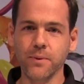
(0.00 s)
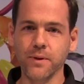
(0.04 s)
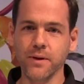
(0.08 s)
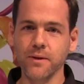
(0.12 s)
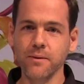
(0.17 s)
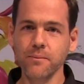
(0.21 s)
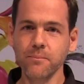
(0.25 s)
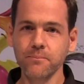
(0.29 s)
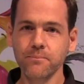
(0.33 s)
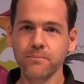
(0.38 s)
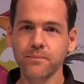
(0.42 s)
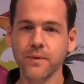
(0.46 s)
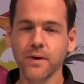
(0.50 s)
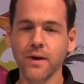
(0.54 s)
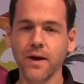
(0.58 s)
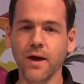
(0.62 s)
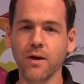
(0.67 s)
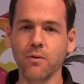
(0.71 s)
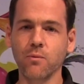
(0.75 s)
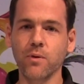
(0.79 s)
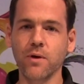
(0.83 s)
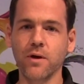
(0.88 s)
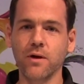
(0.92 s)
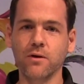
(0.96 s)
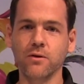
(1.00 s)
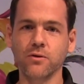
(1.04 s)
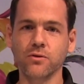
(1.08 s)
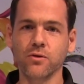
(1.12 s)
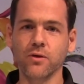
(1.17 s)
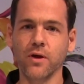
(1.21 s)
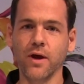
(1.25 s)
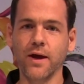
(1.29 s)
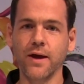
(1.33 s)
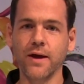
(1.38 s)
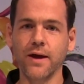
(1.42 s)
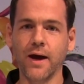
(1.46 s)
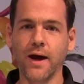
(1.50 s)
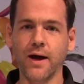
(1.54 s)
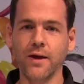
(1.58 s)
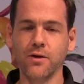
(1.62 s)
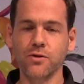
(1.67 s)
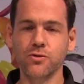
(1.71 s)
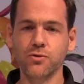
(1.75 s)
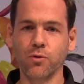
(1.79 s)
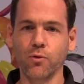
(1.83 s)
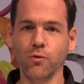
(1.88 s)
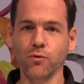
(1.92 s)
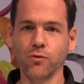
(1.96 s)
and we are today at
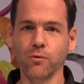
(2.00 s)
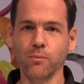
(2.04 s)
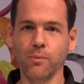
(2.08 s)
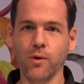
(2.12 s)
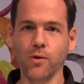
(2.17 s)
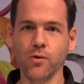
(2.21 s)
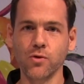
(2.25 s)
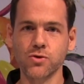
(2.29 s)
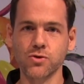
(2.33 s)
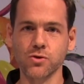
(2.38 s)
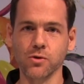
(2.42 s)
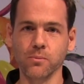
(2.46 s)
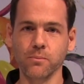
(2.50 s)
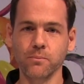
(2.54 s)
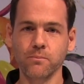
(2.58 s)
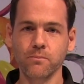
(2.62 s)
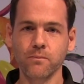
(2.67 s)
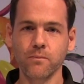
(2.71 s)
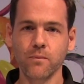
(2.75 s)
the Toronto Boat Show.